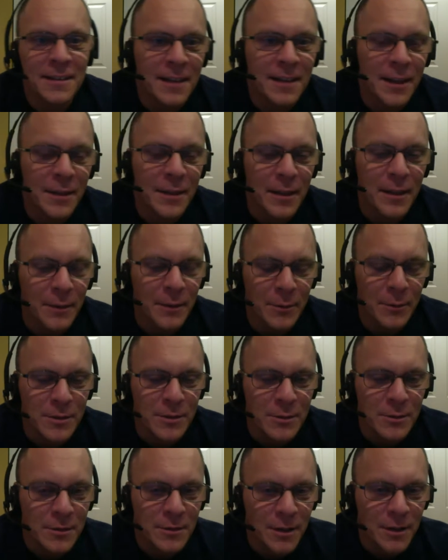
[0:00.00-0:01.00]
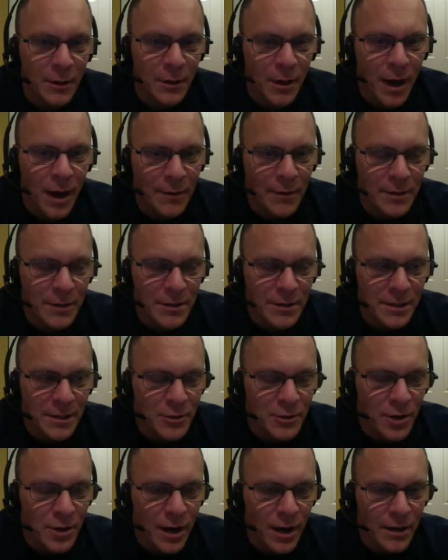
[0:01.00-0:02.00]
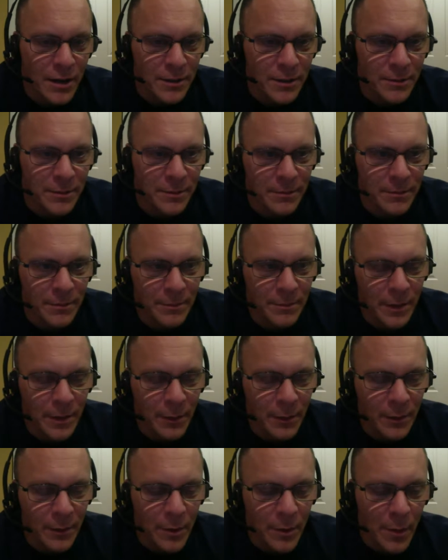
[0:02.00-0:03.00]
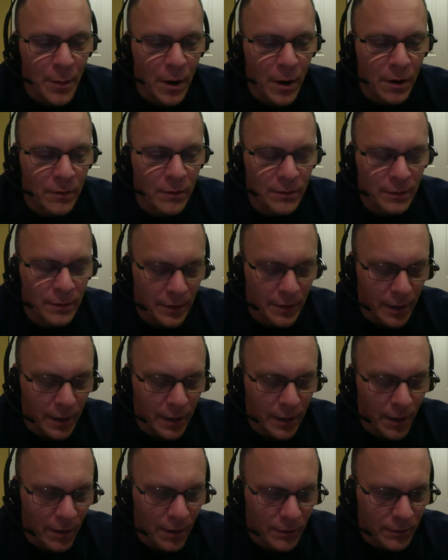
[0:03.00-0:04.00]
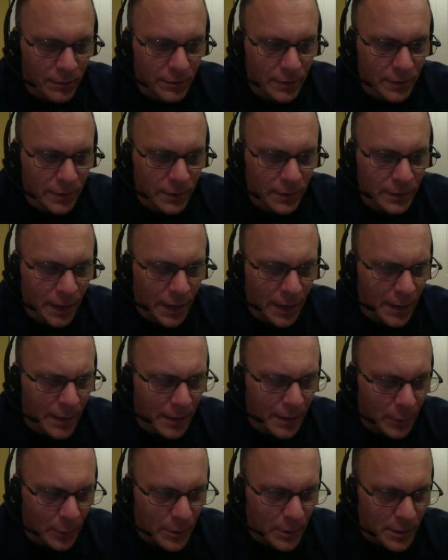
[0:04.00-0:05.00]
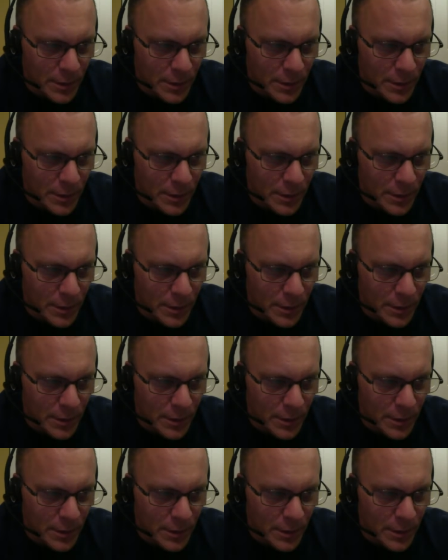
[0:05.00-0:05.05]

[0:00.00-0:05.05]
I think that was, obviously trying to be a ripoff thereof. And then there was